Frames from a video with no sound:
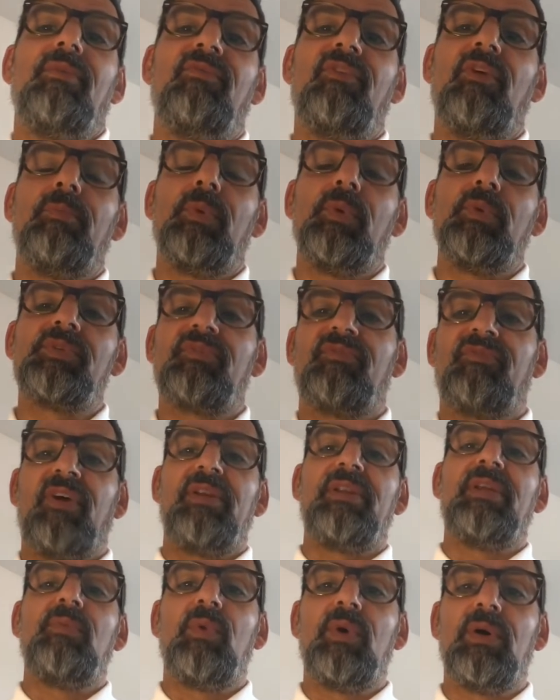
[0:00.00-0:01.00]
Football's a
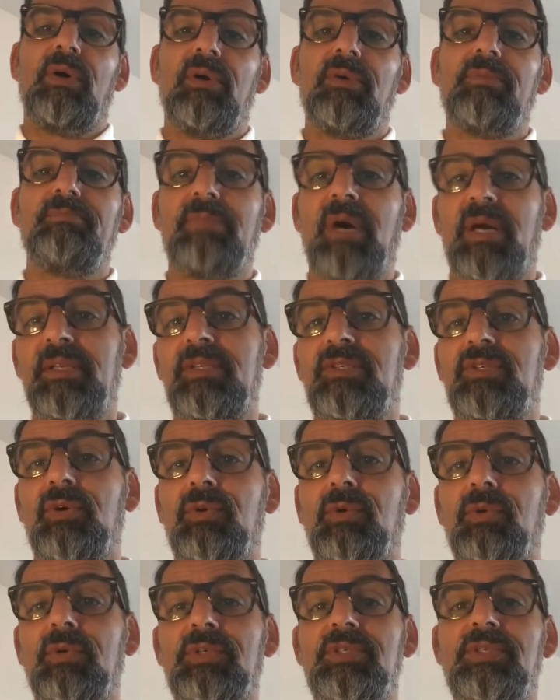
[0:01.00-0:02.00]
funny world, money
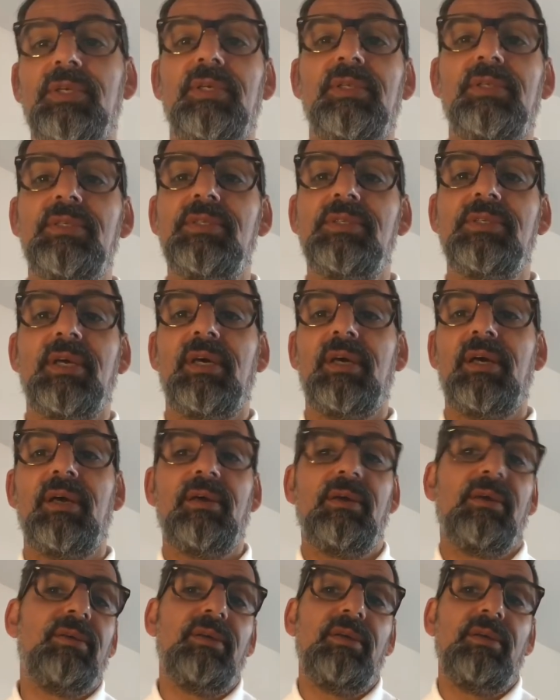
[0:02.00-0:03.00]
talks, and
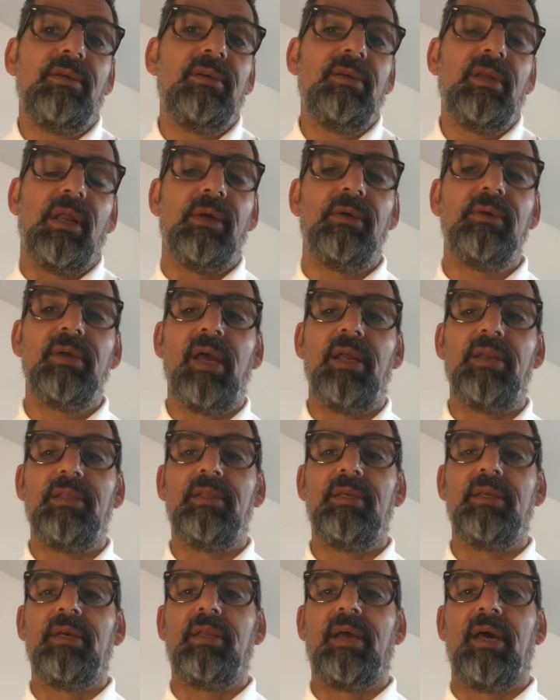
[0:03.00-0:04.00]
you know,
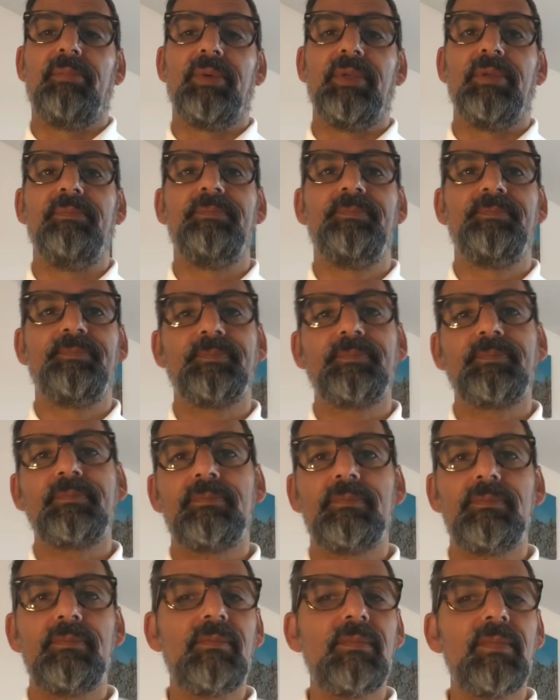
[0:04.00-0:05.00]
anything could happen.
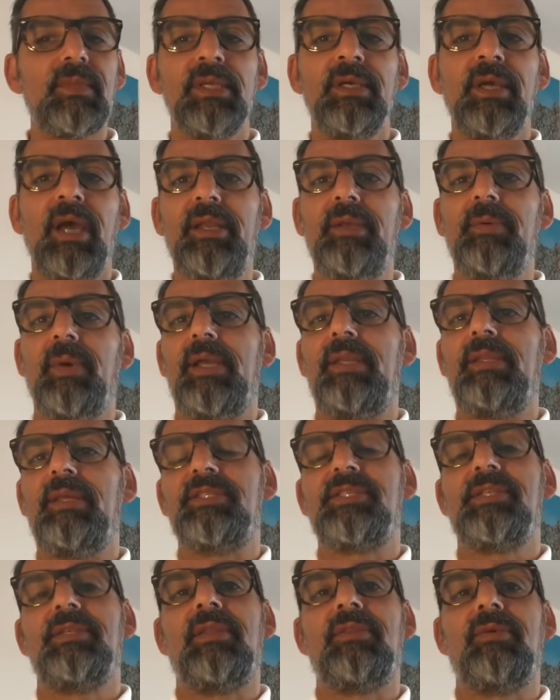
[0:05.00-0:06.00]
Anyway,
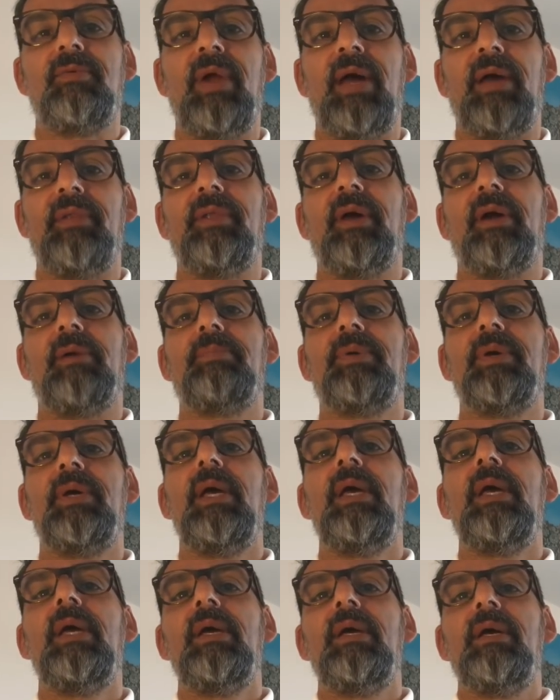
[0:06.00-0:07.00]
that's another roundup
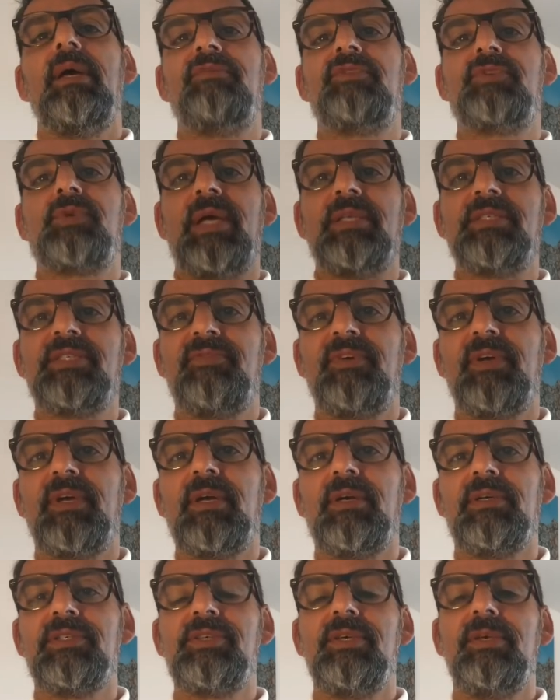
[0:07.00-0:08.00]
of transfer
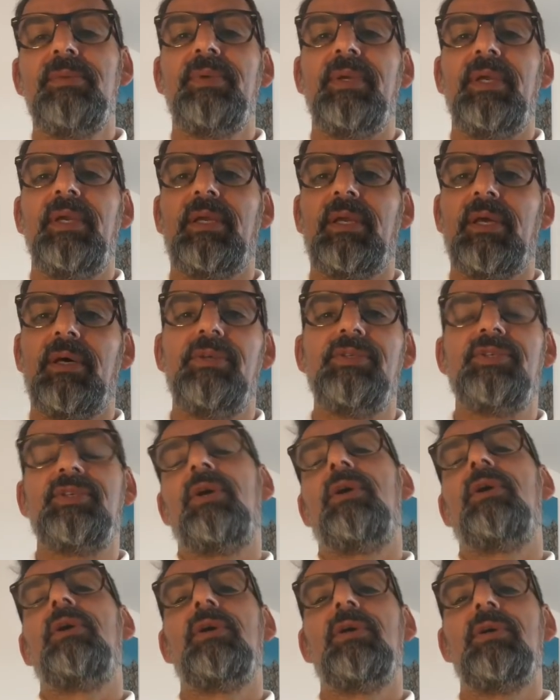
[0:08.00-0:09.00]
gossip. It goes
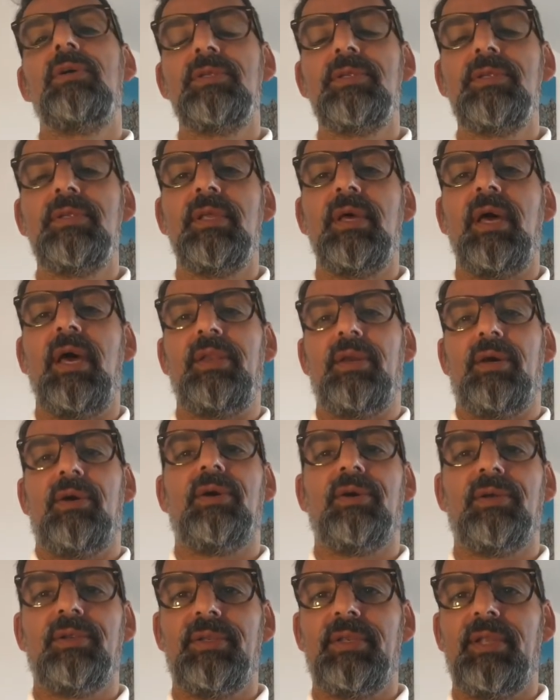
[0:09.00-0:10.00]
on and
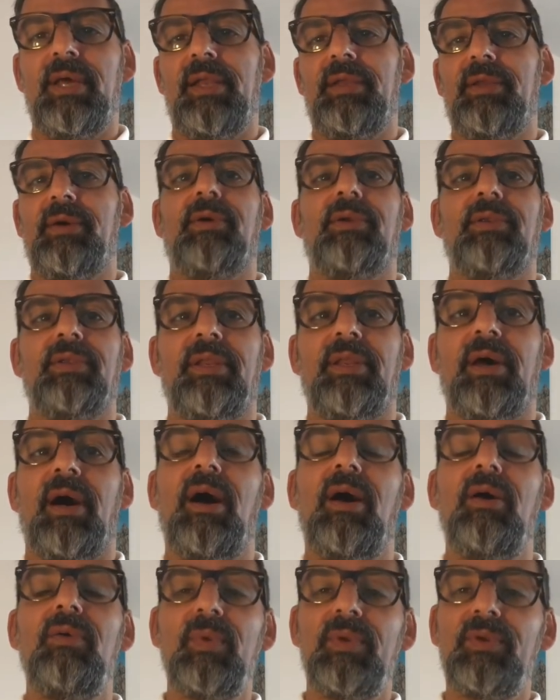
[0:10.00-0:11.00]
on and on, and I
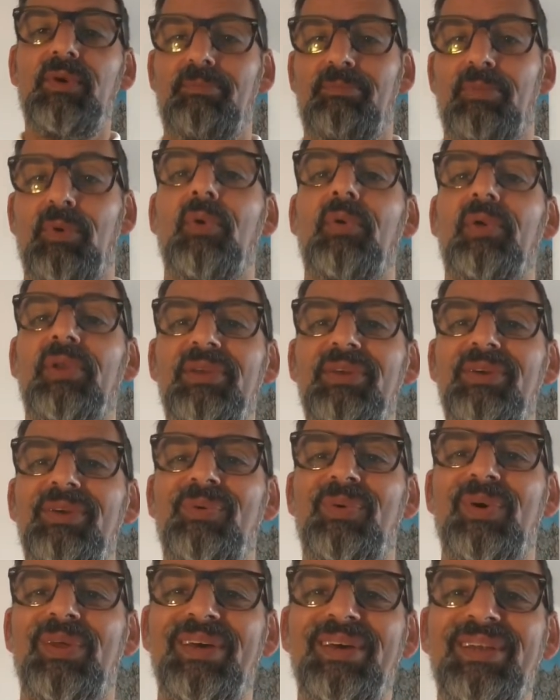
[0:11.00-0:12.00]
hope we're not boring
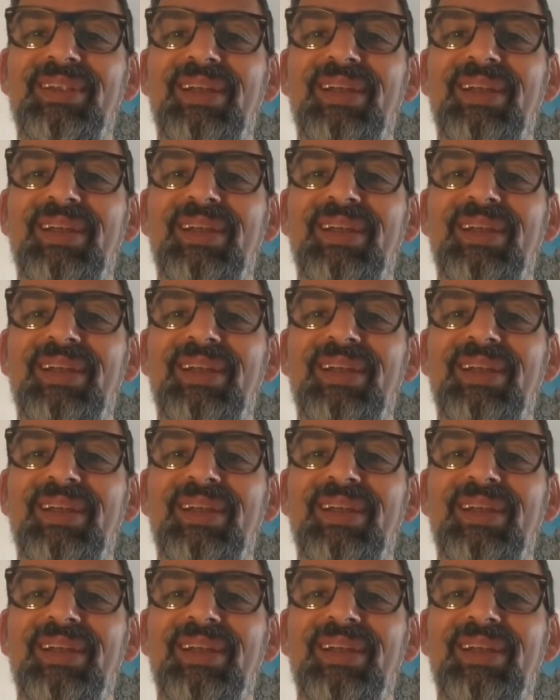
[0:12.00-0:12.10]
you with